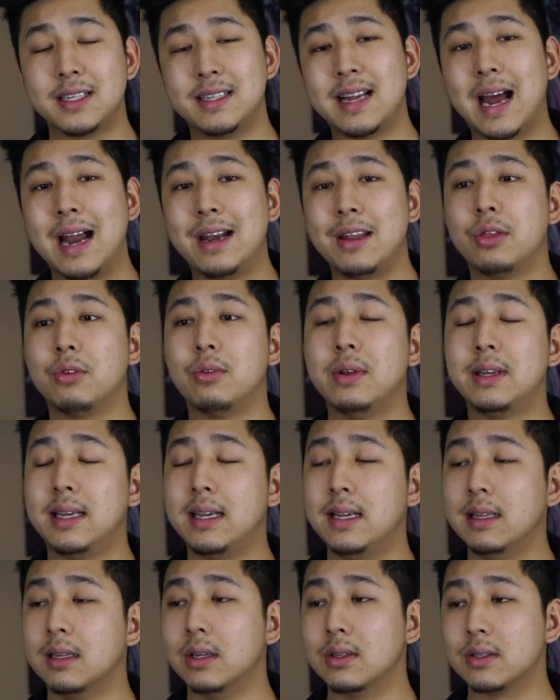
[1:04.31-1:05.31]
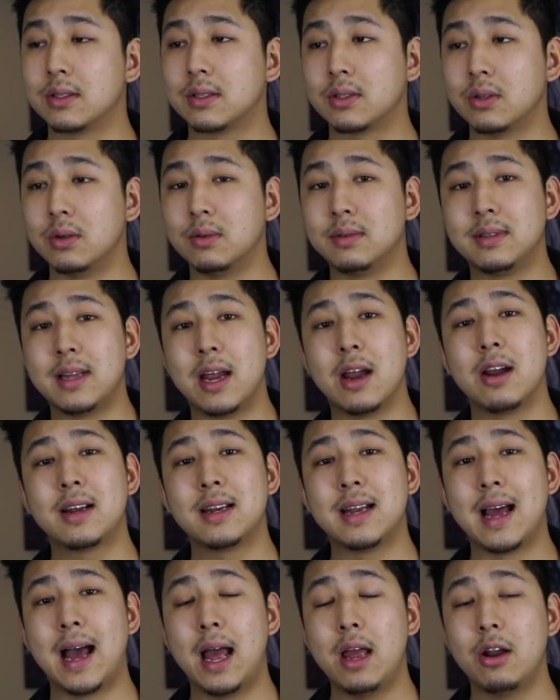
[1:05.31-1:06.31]
to 93 kilos. So Derek
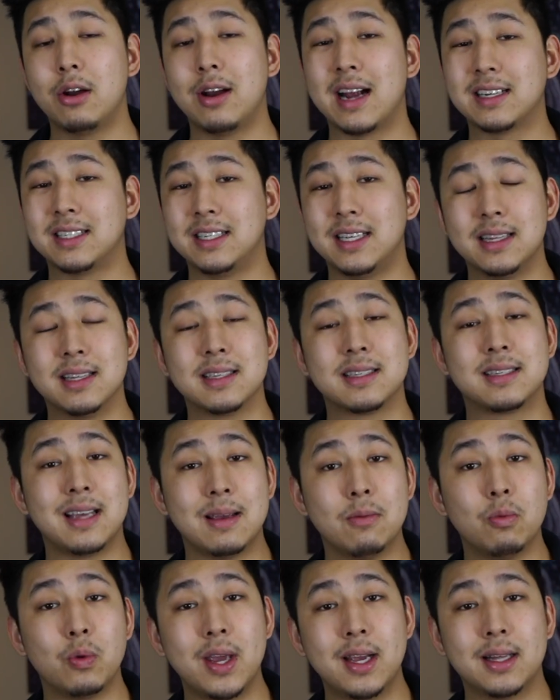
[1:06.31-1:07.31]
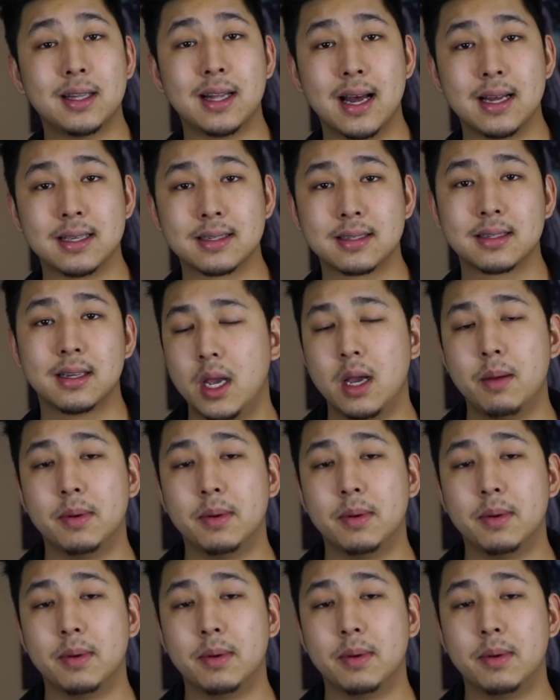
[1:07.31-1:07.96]
and I are actually in the same weight class.